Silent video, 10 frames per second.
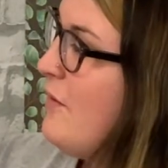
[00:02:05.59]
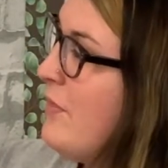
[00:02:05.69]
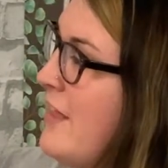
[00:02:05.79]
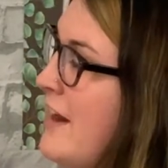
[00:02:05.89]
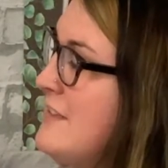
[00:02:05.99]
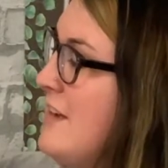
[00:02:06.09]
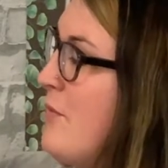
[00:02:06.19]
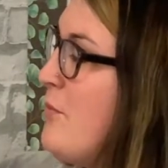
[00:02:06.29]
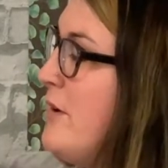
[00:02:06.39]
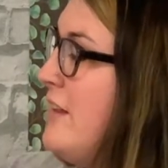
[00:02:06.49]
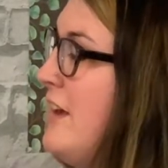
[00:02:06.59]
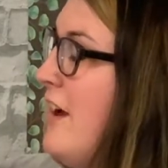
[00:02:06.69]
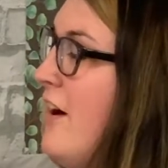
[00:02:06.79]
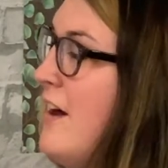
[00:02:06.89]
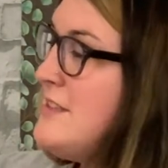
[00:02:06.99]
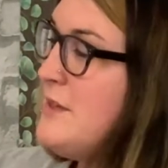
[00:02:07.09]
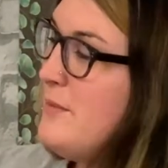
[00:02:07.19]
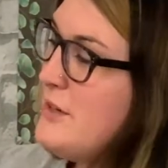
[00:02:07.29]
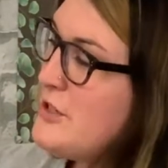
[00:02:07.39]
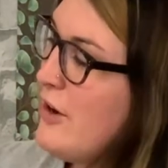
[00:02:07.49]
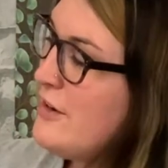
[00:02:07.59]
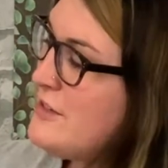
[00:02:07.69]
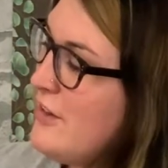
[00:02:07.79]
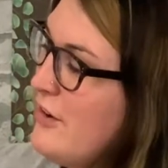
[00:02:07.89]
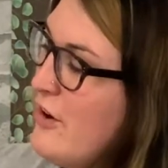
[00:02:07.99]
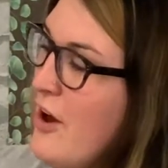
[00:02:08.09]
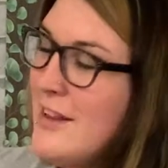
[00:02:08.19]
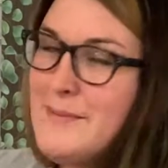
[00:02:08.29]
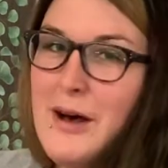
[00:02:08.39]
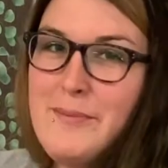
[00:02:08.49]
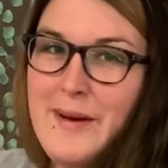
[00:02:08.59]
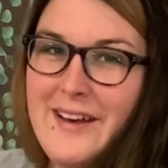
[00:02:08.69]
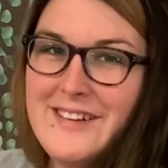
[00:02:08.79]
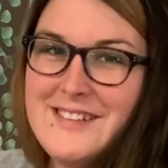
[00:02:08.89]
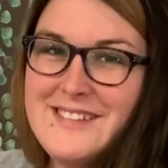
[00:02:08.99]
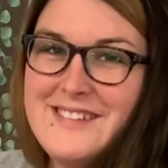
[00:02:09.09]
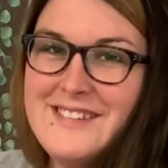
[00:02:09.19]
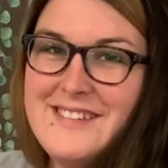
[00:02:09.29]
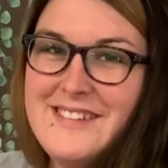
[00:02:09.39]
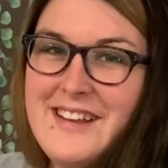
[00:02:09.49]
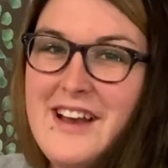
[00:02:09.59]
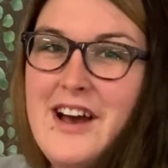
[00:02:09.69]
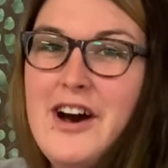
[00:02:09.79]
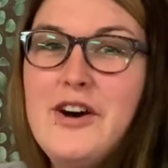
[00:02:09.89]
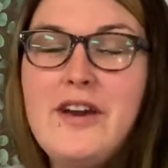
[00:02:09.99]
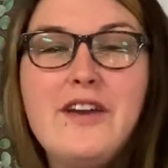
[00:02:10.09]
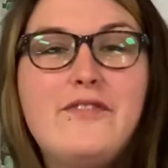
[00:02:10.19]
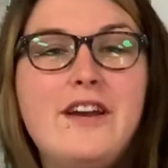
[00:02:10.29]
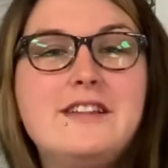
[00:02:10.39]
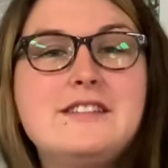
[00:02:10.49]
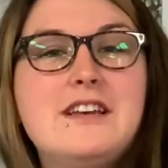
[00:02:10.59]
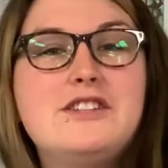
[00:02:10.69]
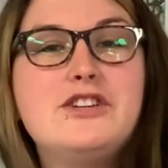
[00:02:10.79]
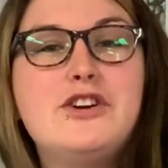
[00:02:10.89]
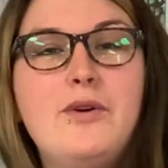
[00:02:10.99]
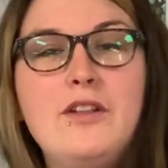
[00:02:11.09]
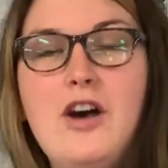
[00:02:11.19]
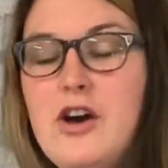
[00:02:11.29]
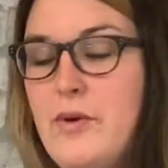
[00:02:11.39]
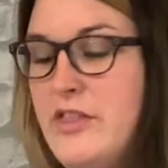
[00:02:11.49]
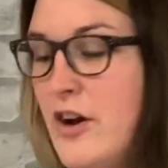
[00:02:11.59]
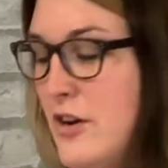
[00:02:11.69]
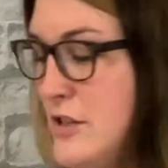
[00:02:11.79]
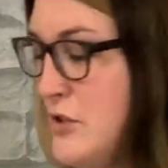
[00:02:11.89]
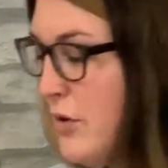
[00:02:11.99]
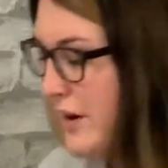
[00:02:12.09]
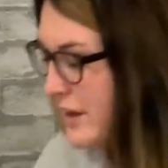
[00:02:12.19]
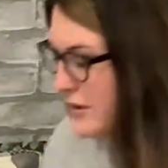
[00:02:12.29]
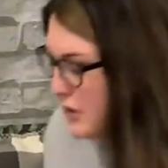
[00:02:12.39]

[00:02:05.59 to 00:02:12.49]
That is a really awesome chart to learn all about bugs. Okay friends, to go along with our story,